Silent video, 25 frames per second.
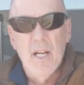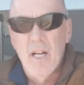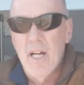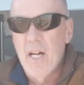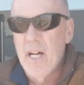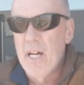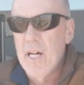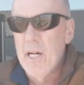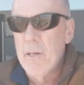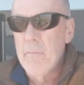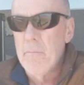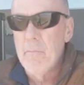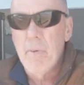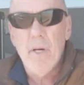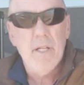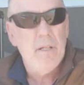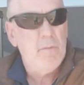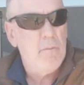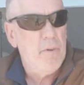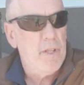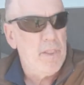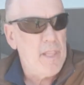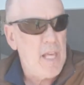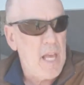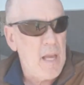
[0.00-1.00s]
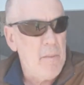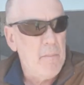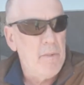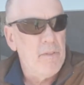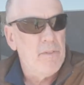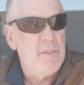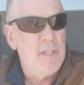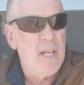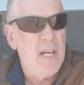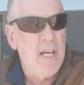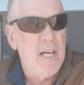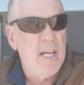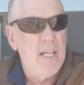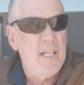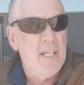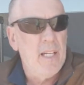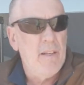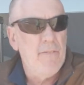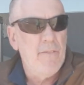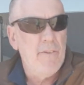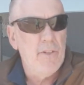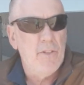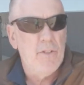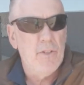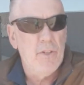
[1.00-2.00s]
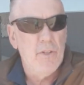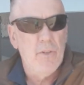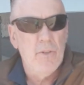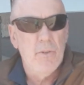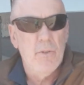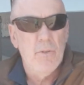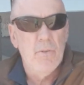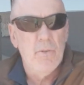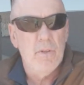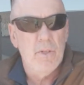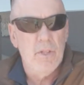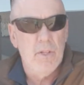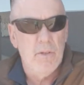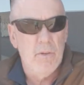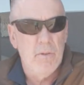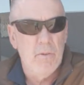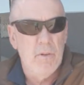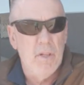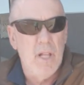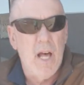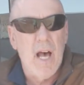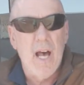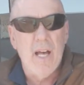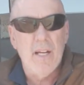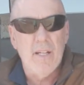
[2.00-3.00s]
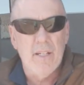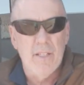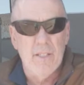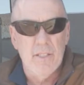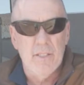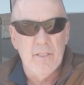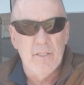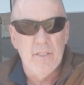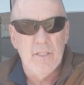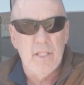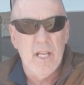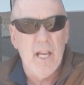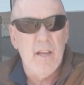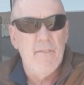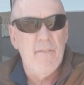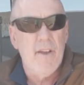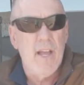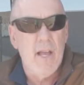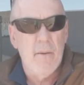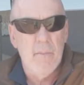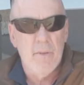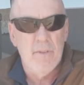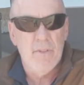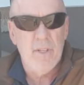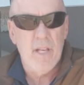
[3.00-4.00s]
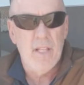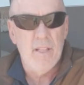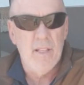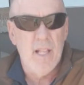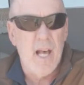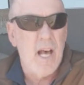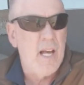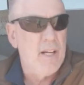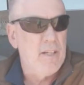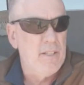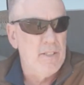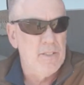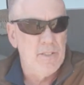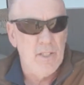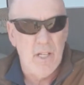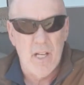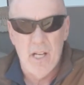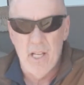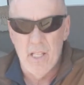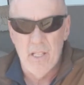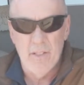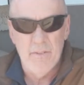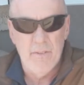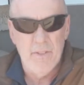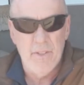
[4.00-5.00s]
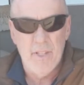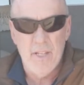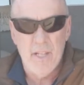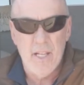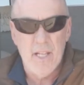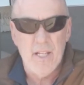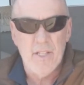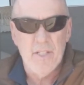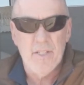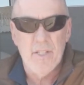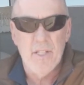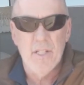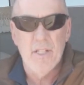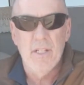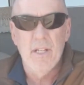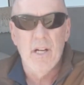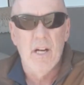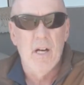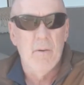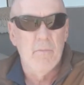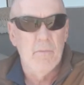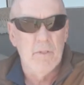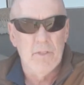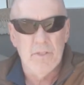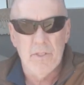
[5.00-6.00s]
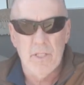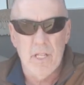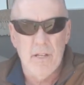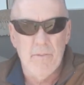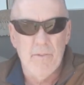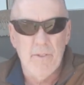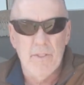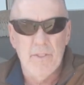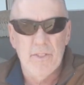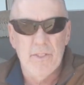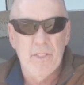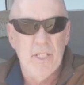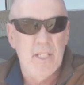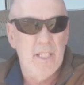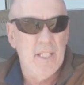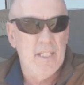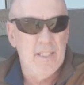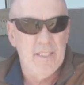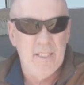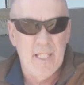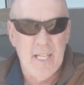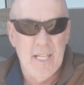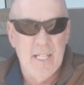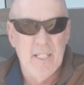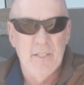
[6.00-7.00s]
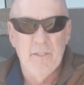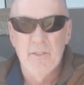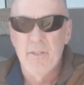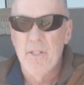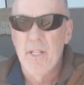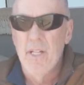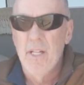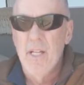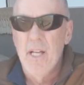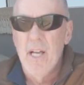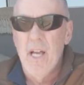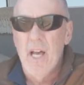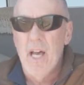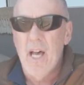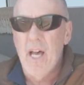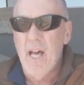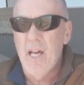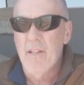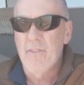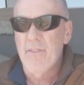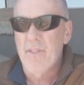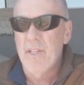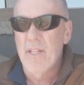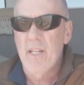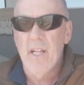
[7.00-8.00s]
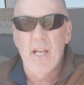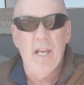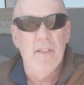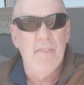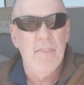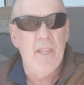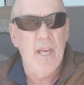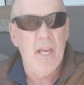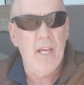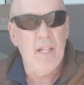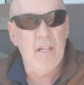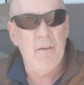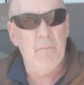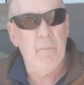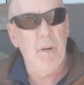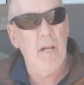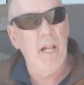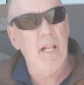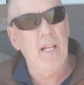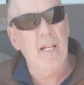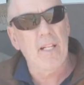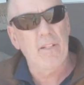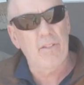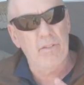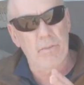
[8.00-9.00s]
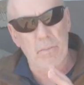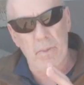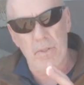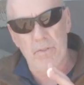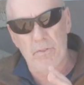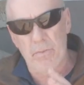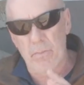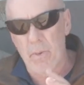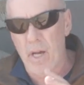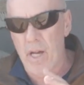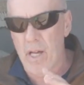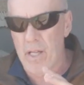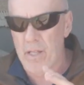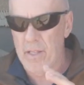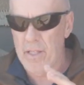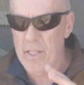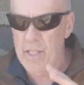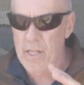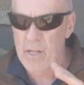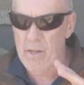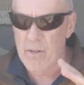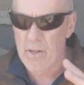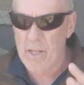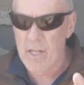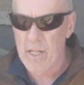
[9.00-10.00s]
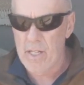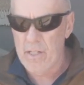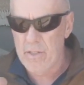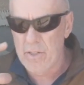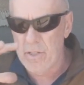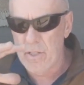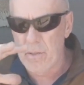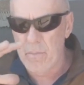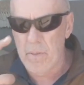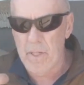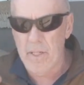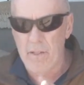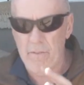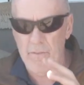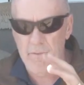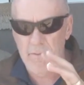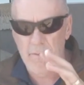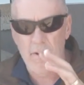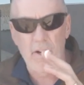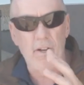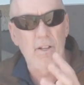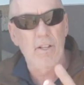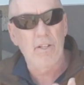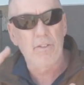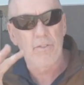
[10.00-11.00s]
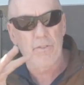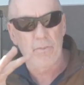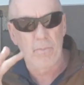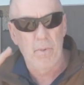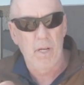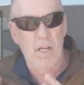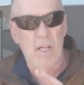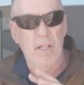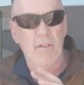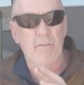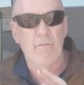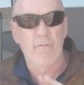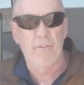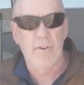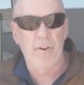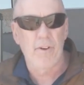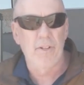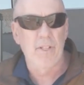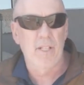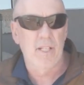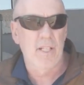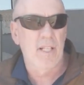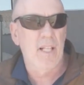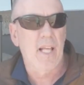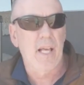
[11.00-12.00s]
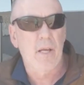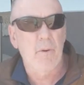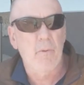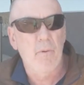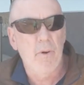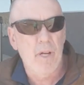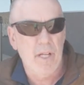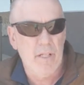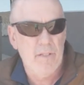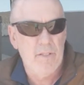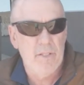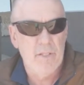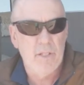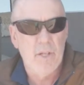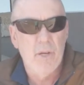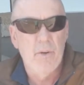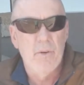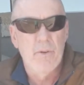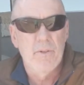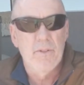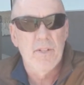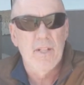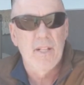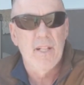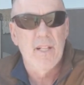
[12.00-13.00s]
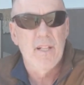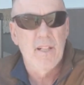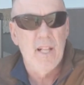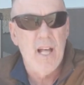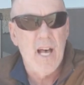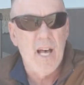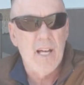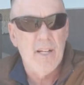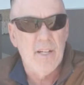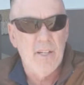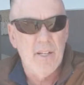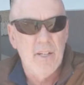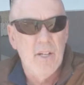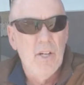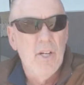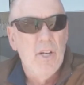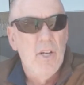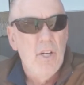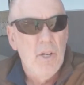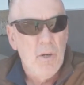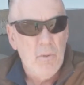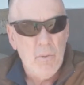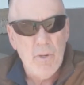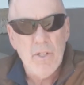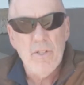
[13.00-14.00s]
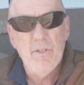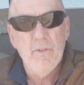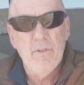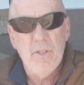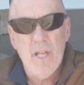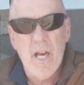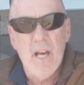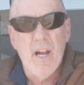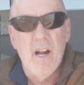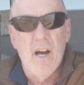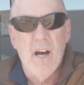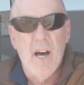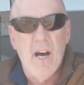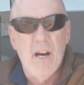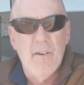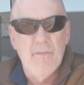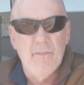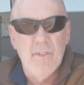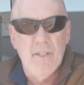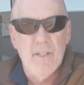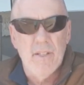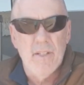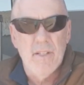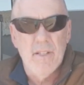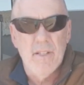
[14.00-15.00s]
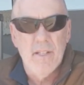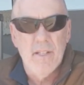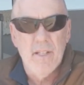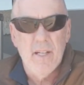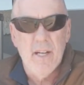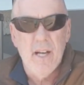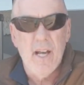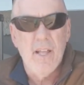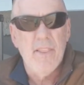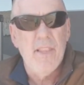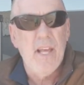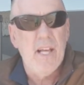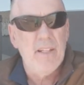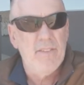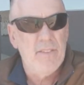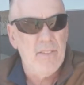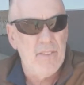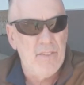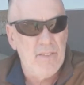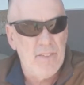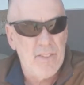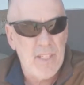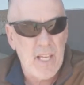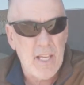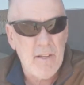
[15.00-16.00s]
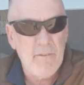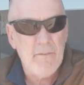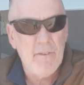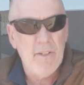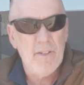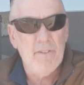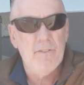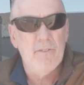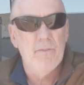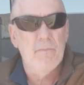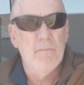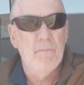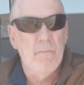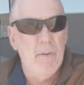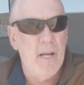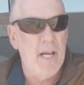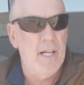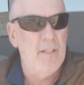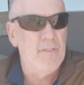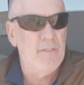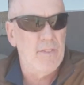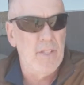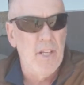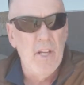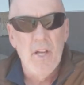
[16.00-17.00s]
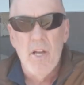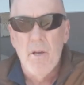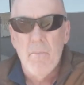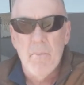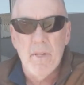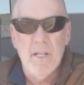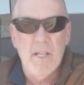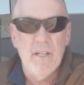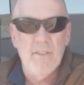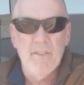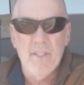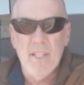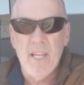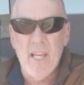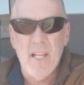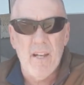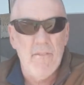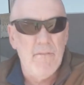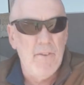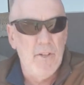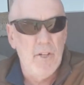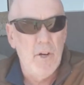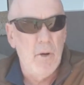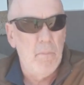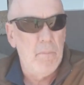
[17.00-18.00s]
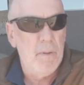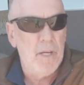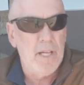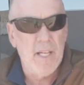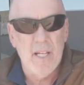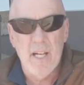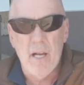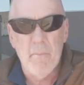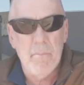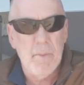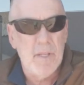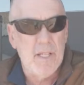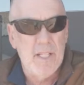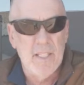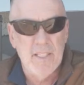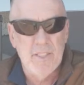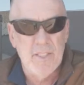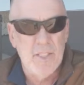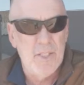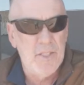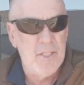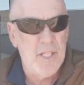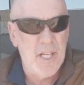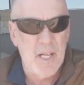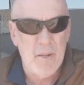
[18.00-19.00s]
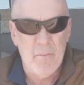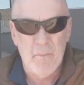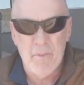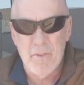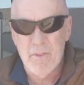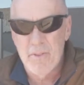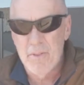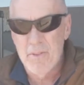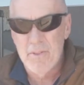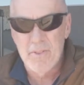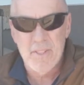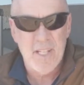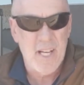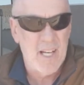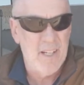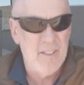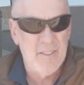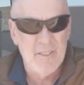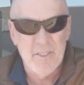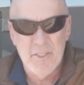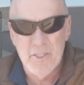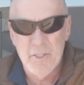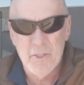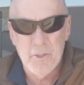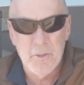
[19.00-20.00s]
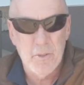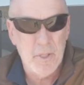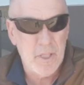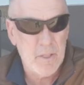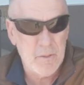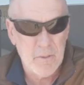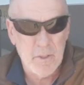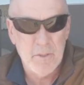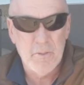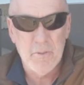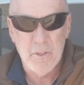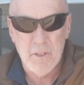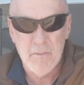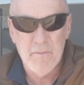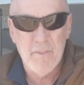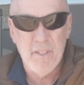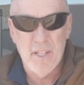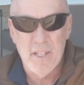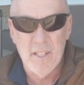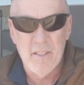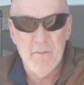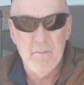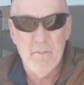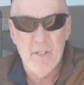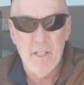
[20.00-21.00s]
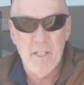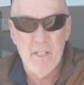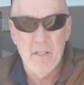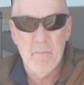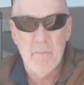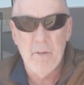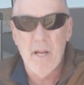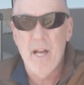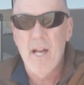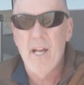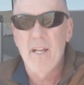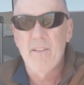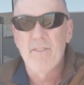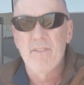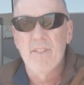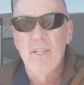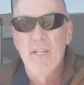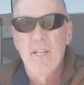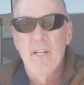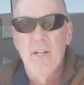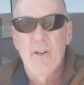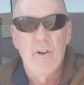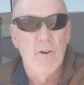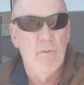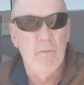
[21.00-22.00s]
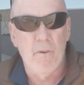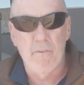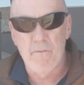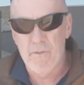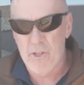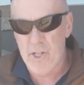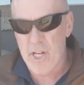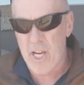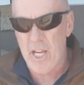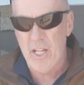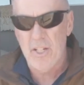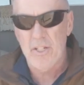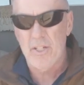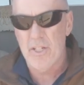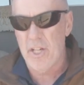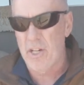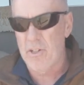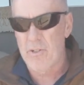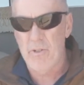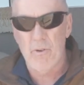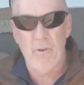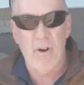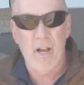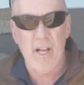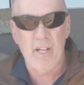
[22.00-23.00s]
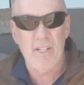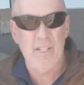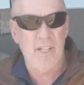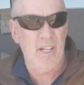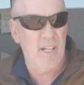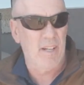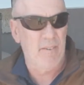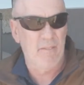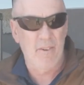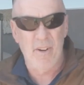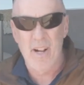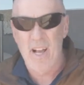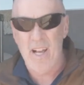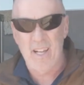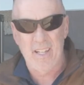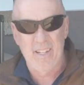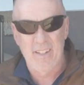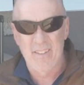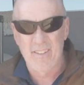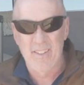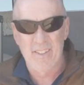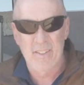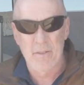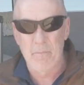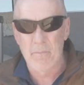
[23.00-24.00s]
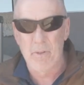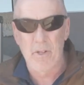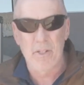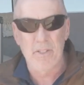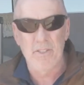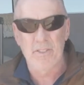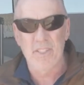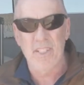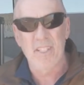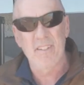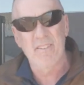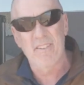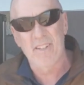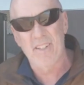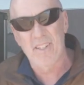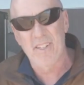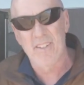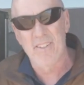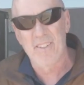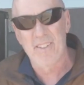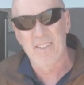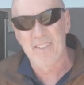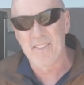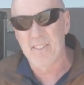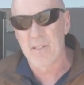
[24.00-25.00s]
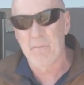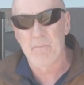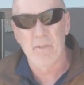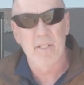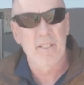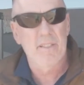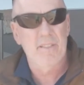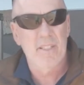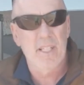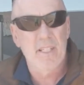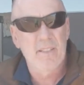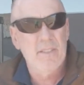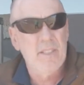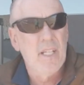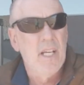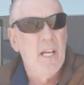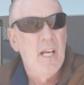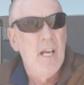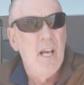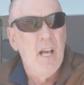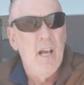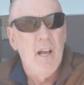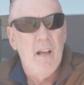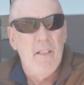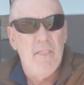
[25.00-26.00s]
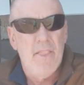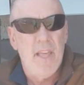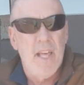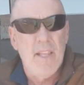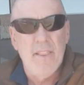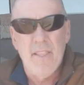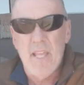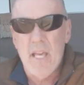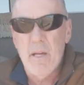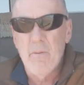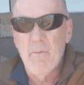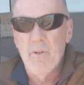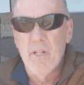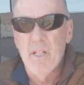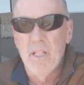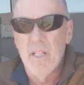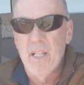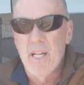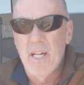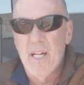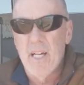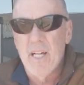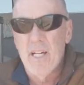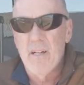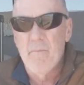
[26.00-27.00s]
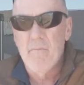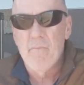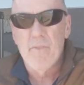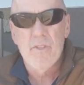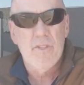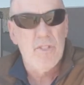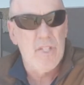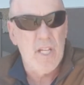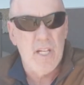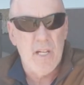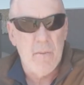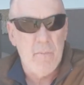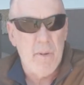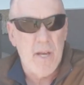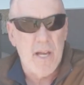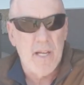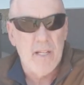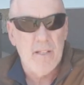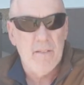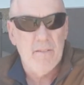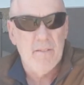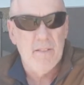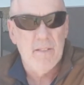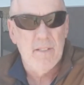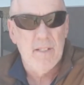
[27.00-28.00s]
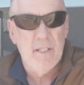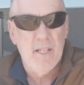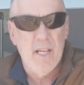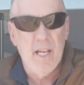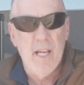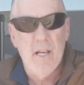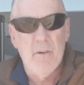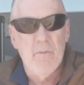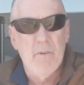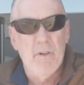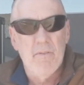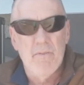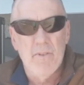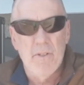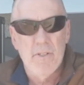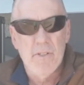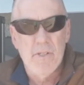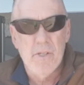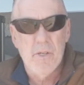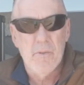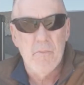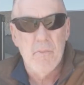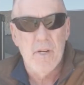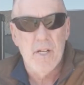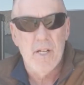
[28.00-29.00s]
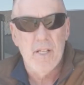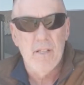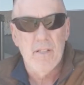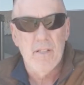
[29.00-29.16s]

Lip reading: But with Amazon, if you do their lockers, they have Amazon lockers all over the nation. Almost every city, town has it. But it needs to be small. It needs to be fairly small and fairly lightweight to go into the locker. We do that often. And that's the safest, best, because again, if you don't pick it up because you came through town too quick, which we've done in the past, or we've changed our direction and we're not going to Boise, we're going someplace else, then they will send it back and refund you your money.